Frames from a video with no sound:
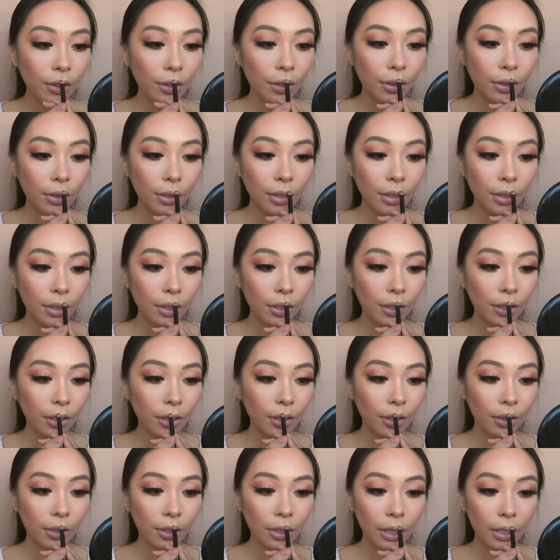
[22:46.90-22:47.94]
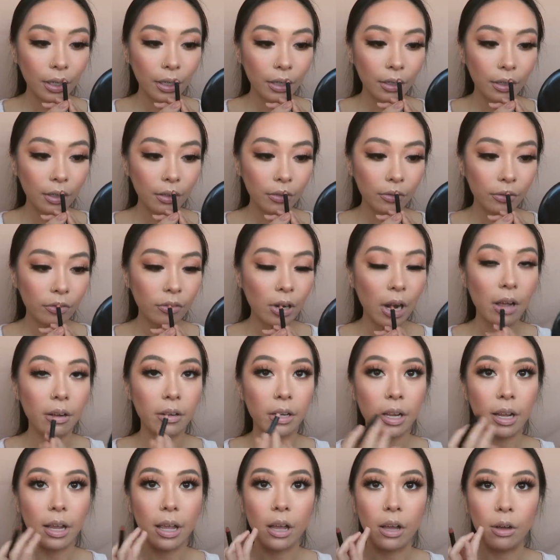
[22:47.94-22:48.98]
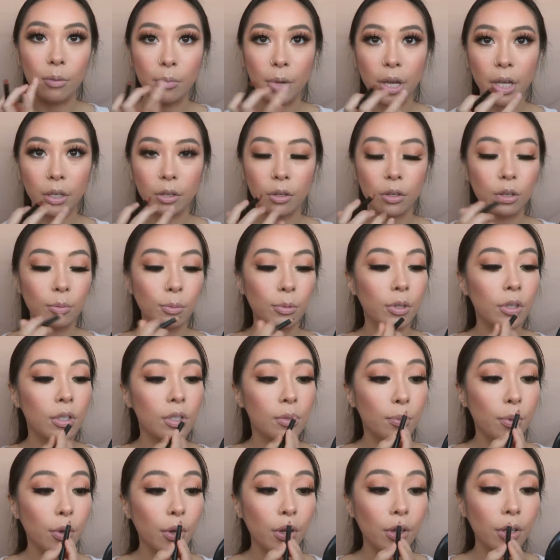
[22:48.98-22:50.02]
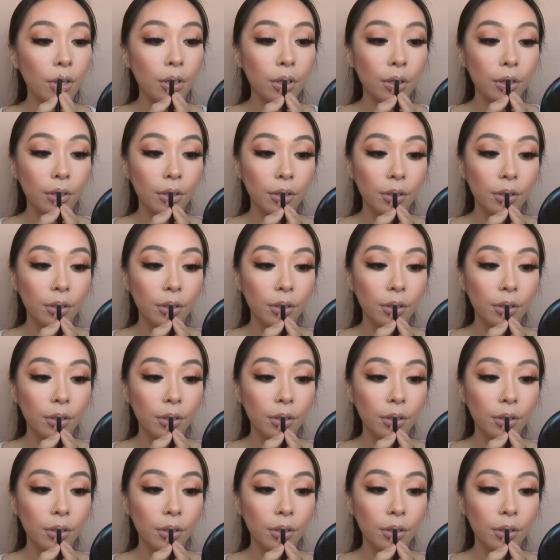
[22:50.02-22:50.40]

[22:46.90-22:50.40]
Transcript: And then I like kind of rounding out my Cupid's bow.